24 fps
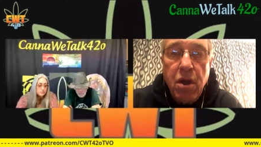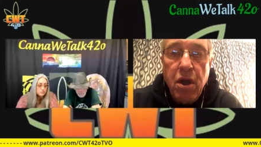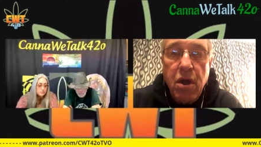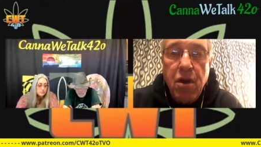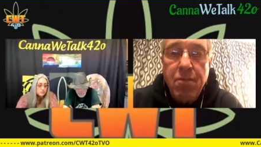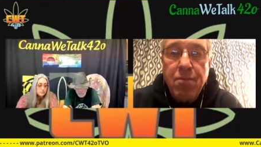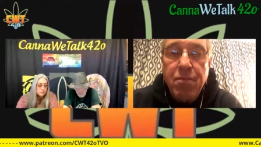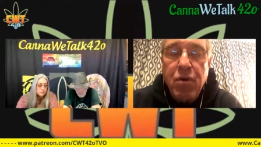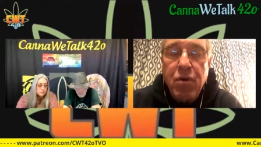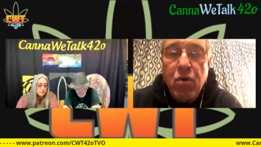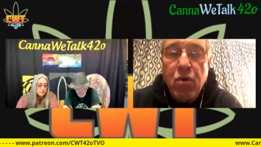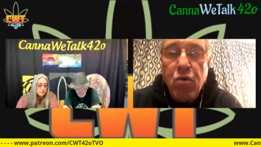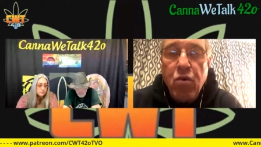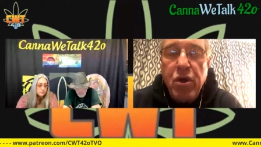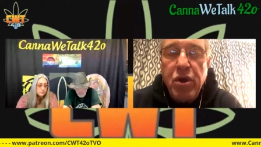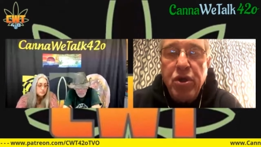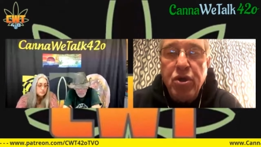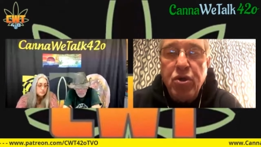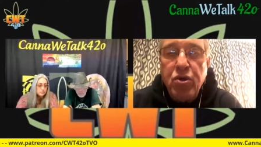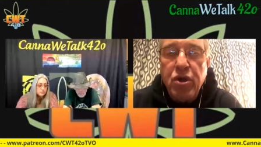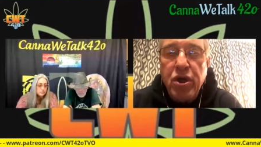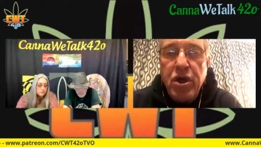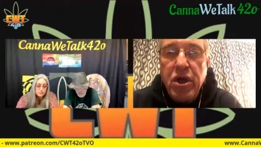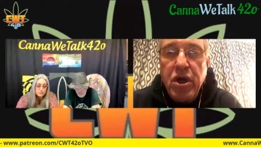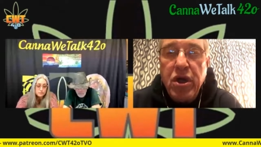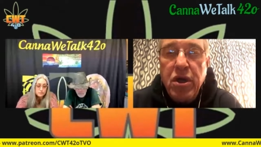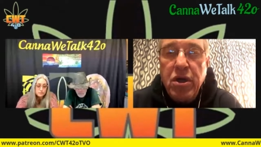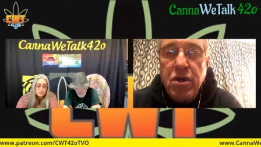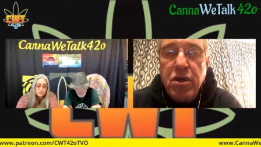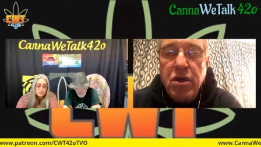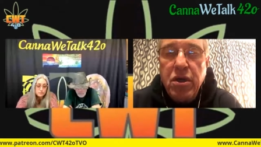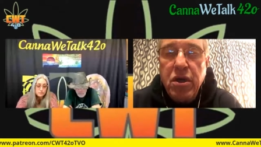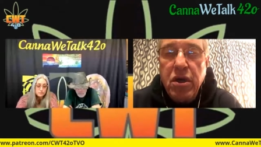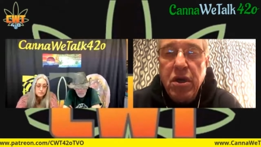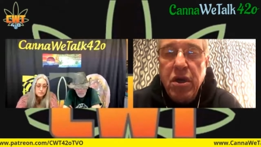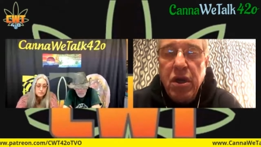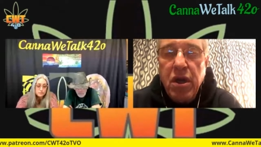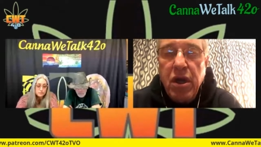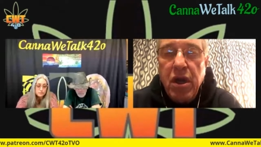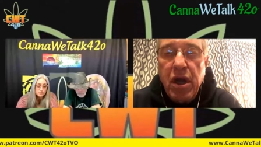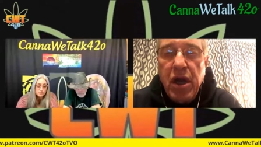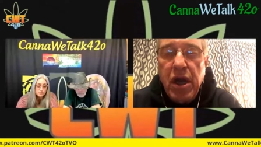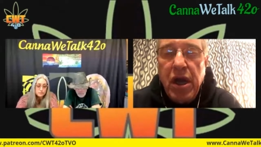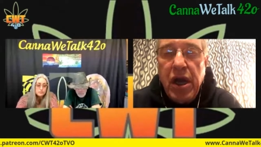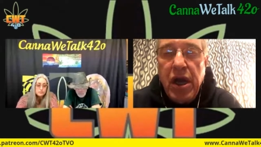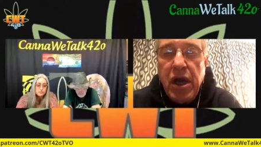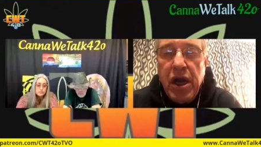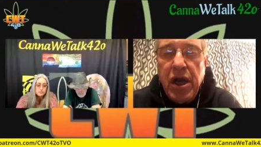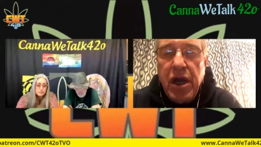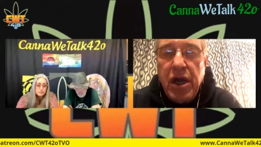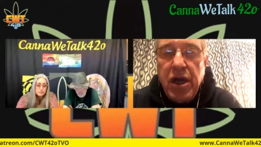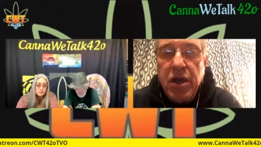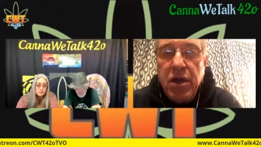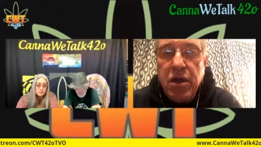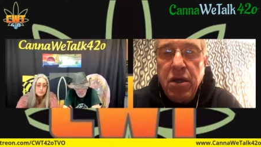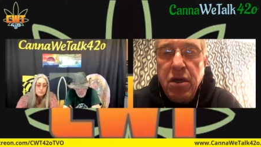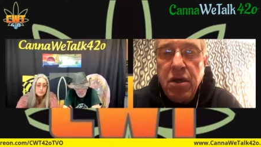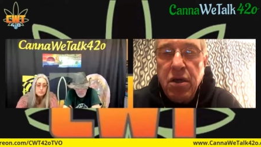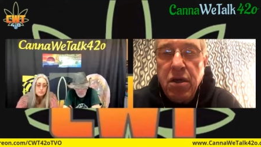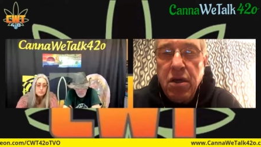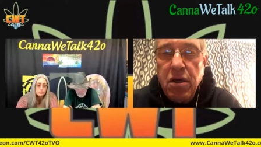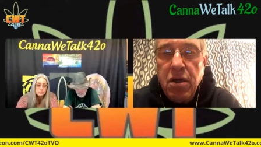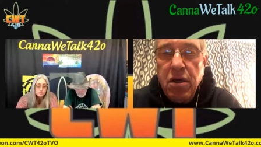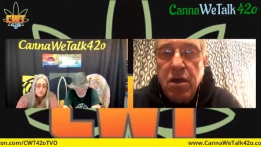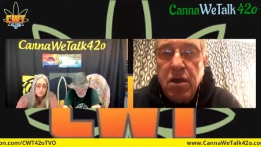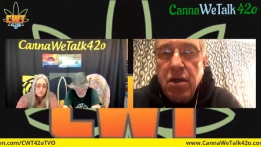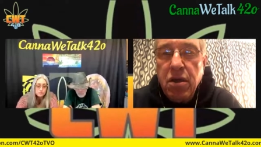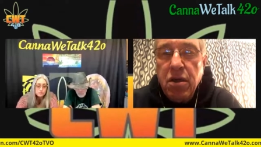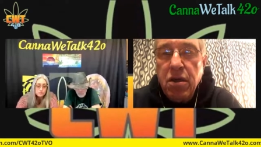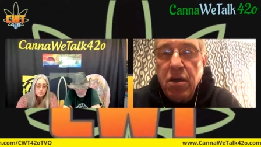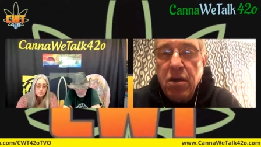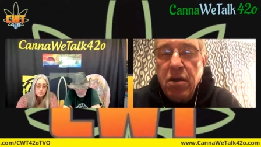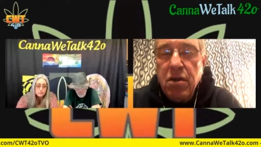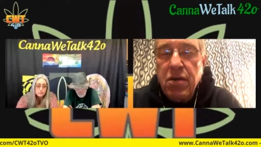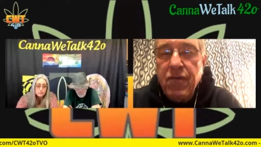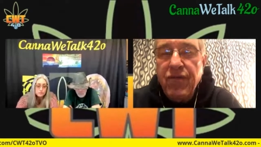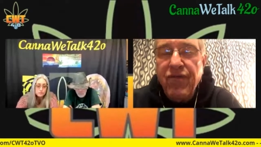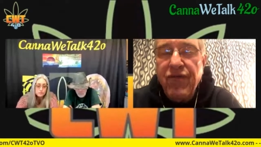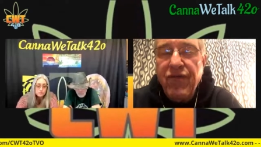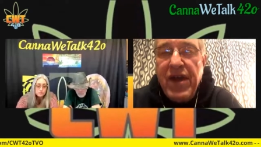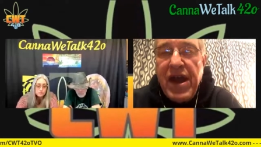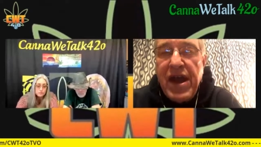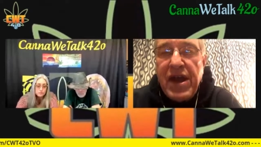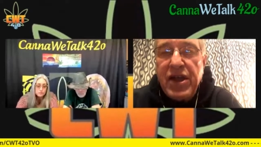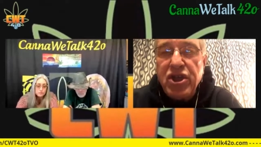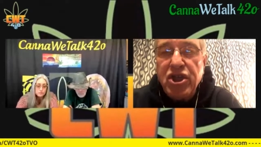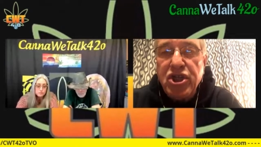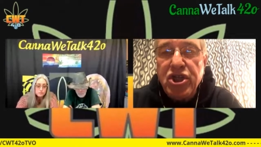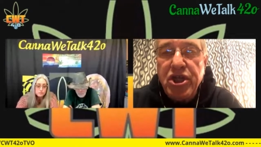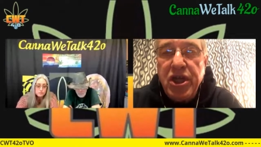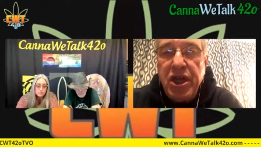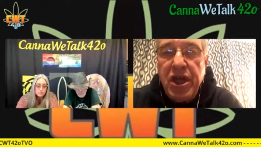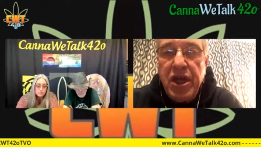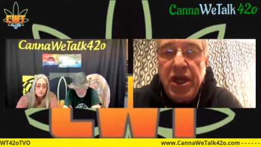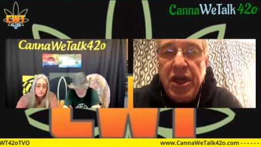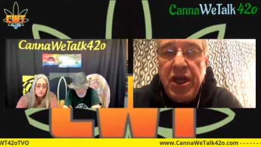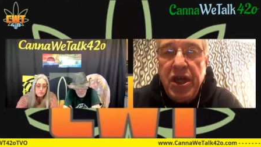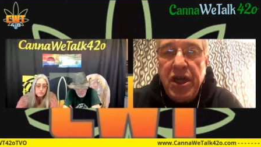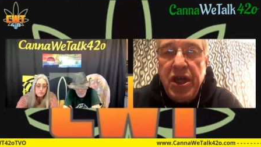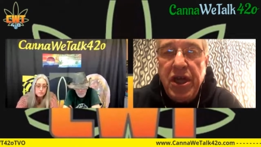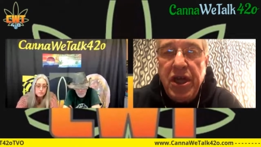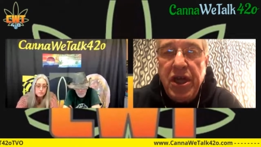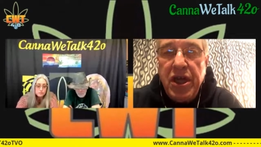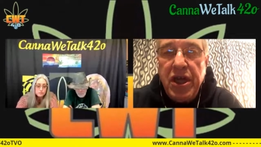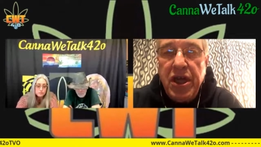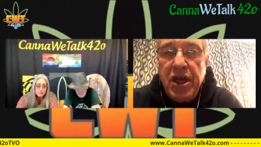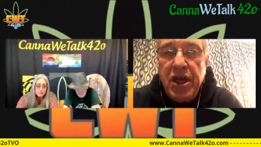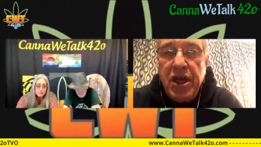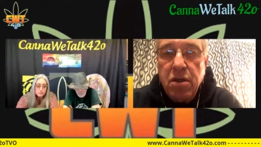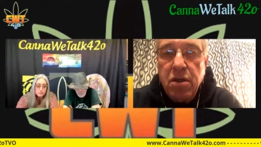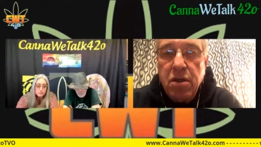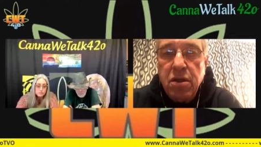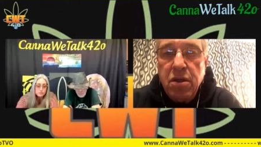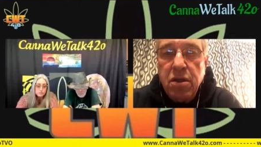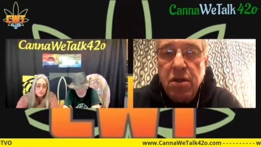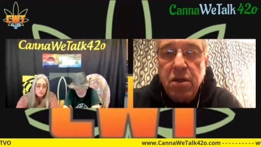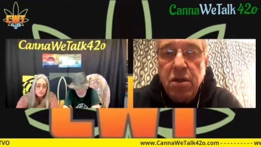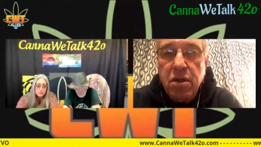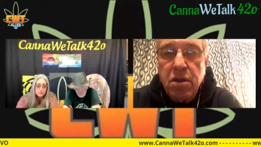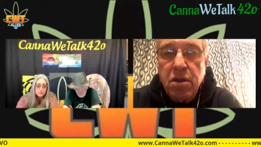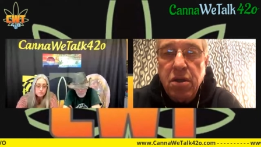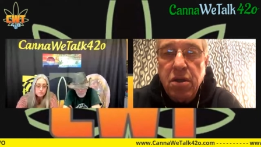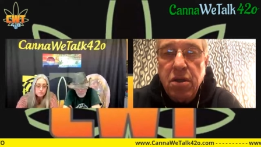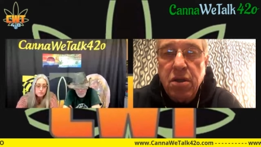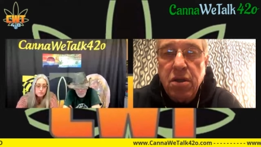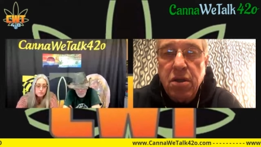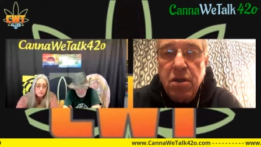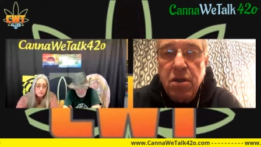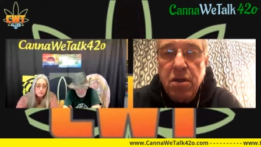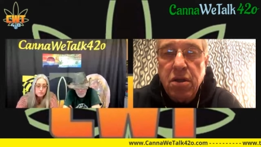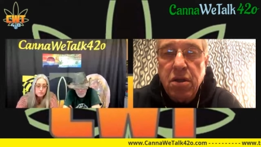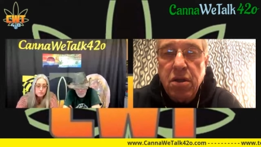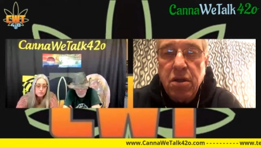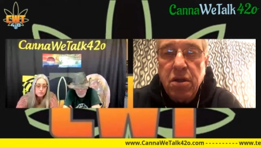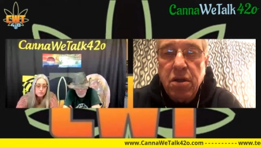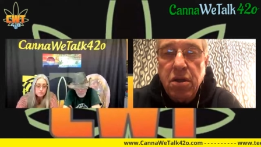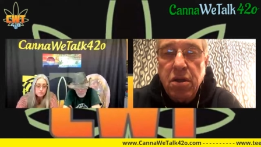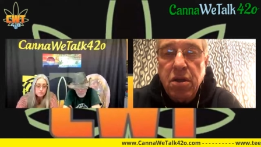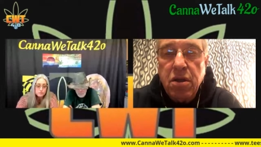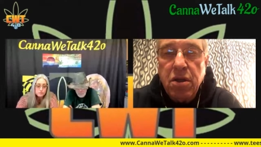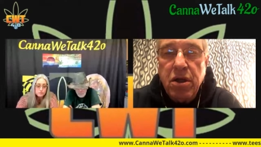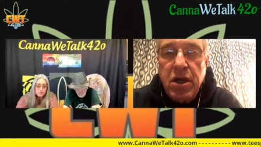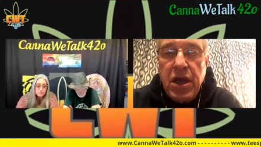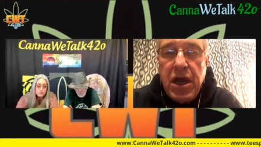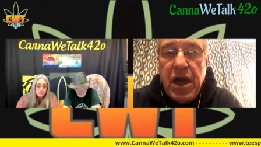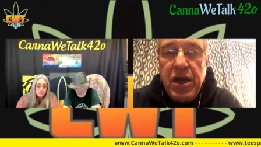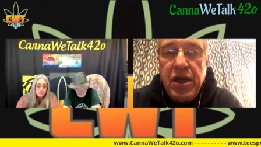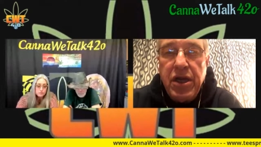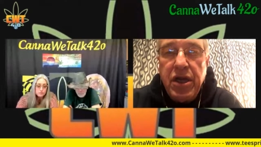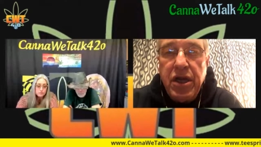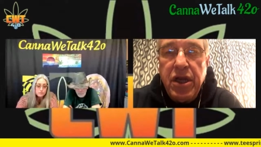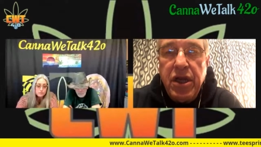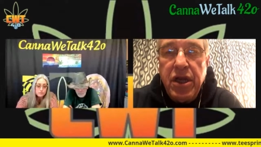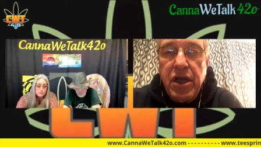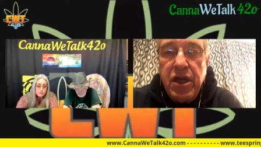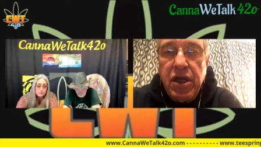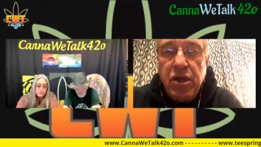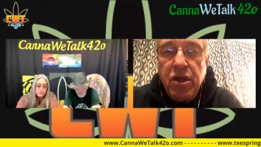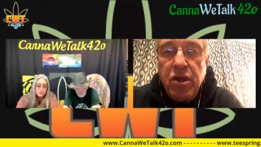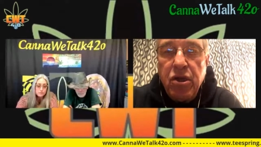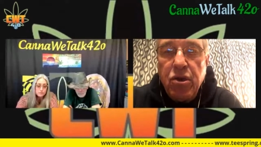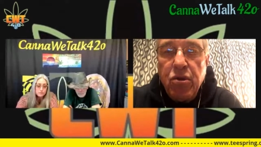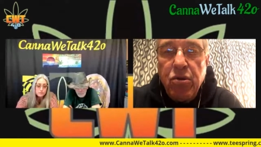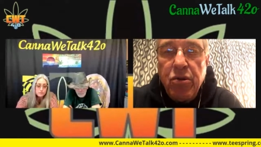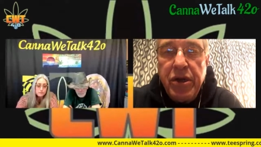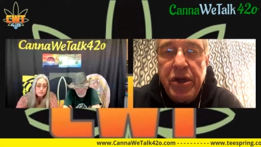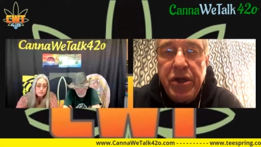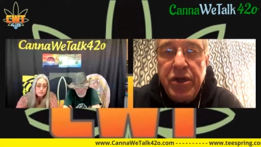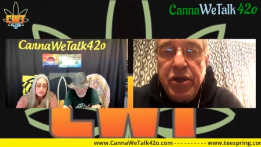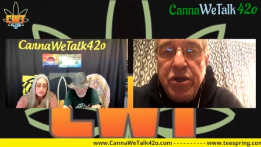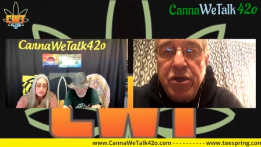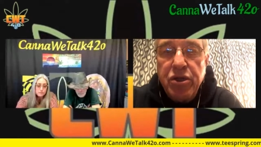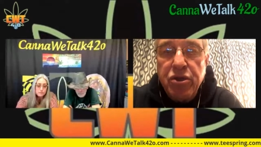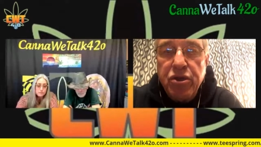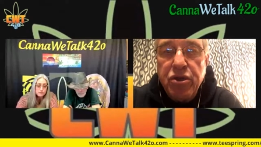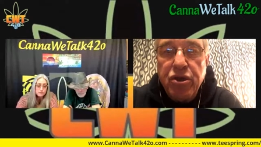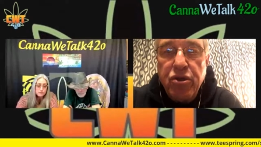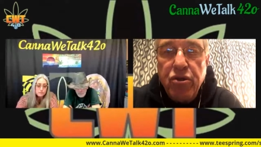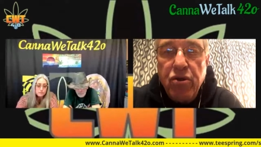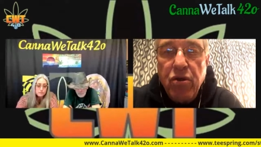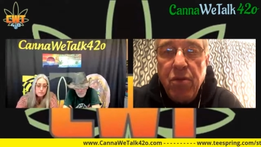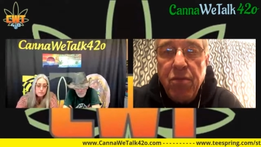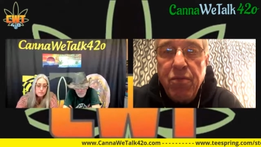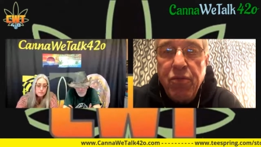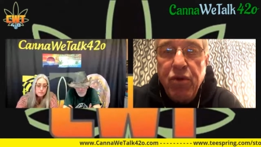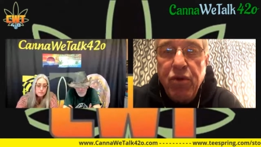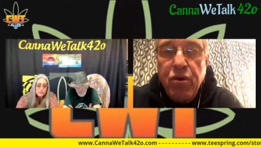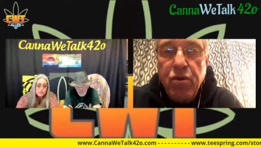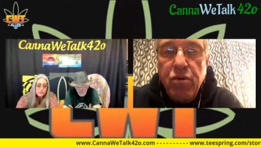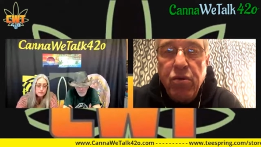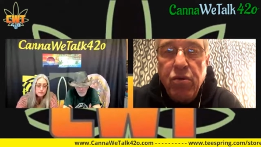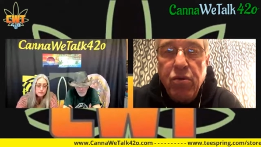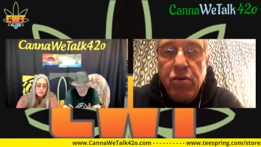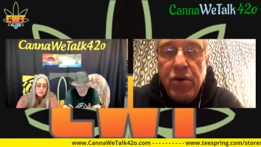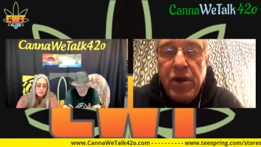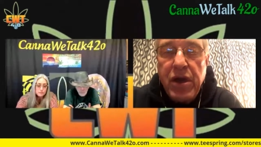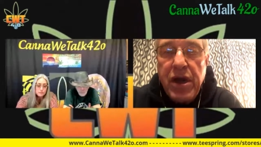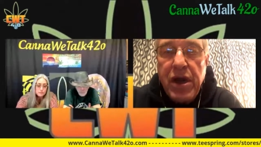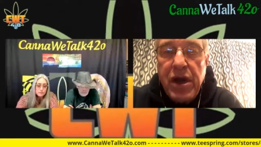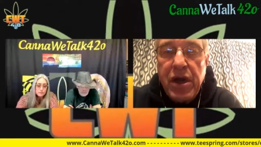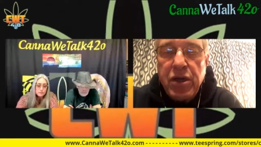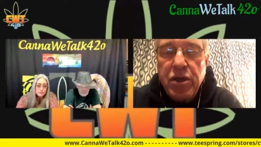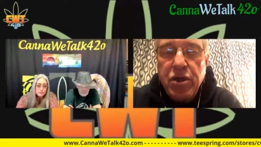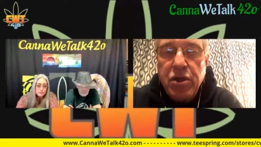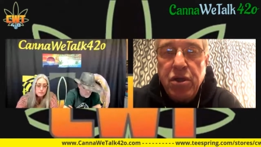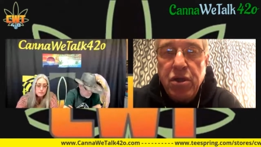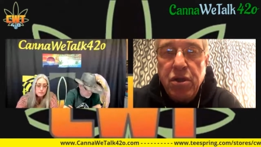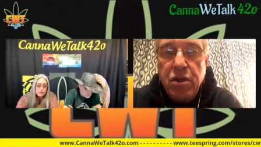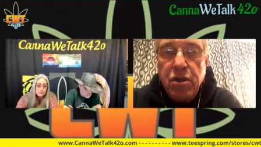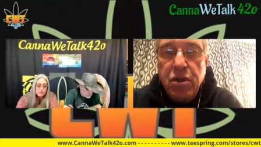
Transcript: but when you get a vaccine that increases your immune reaction.